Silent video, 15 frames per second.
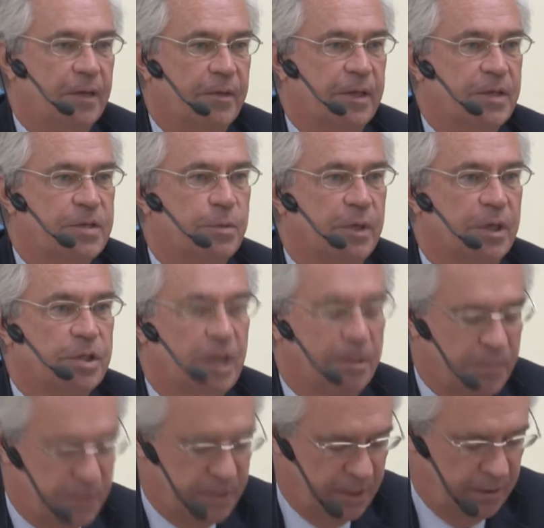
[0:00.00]
the Swedish
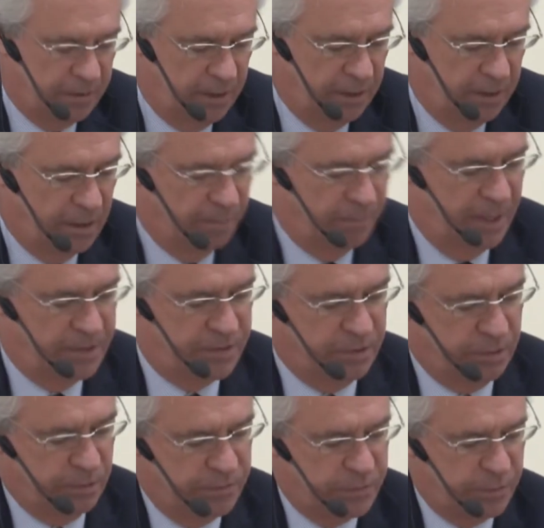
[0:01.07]
Embassy, the
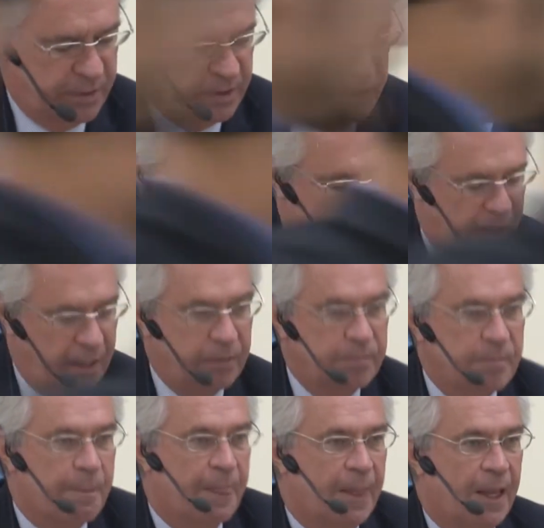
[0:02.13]
ambassador of Sweden to
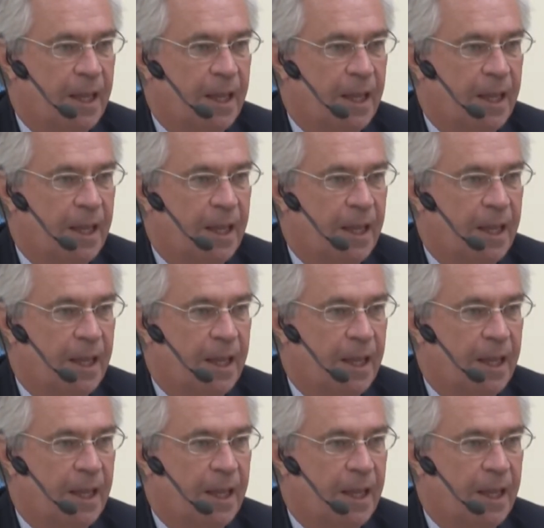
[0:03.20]
Spain.